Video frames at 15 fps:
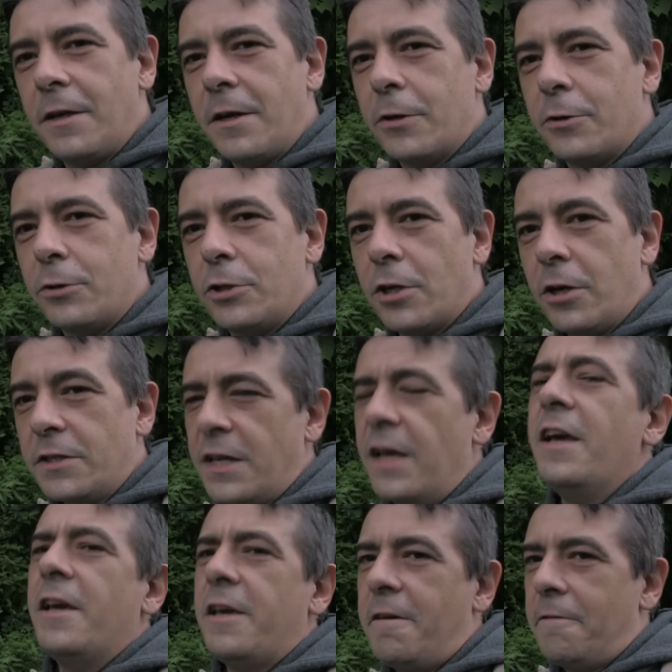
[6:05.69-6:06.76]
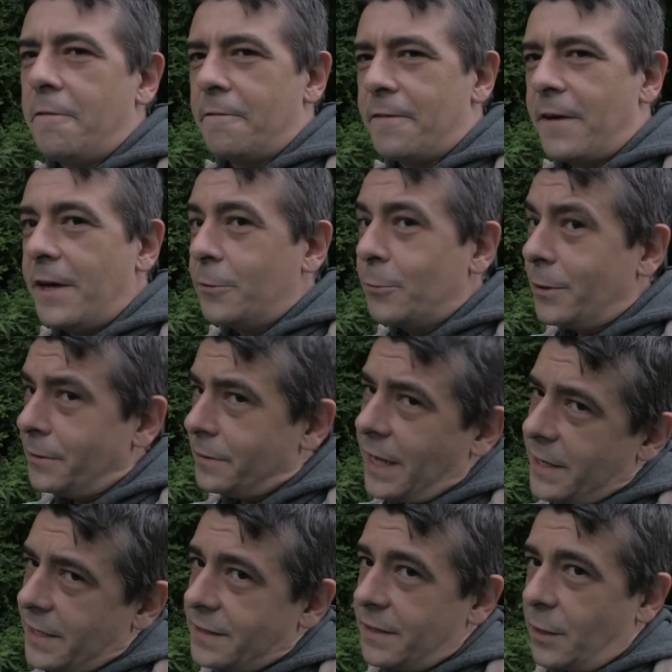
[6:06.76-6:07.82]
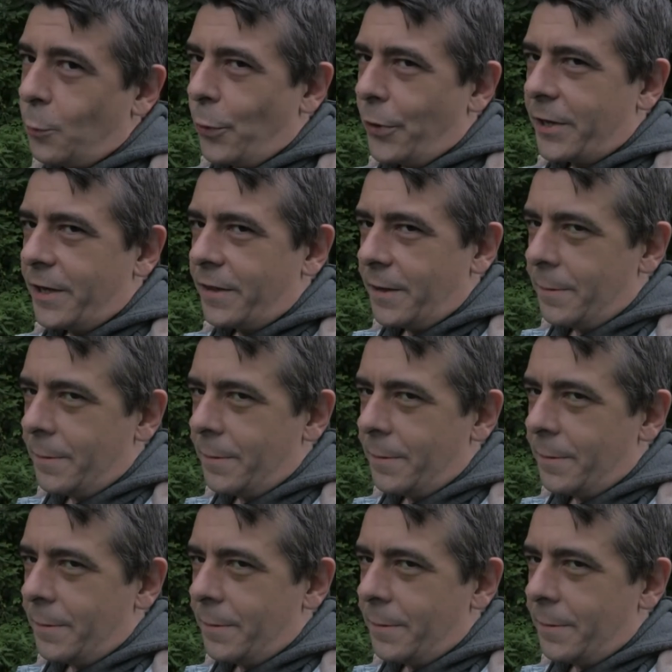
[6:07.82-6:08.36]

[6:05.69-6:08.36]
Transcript: a good choice if you found one that is still working.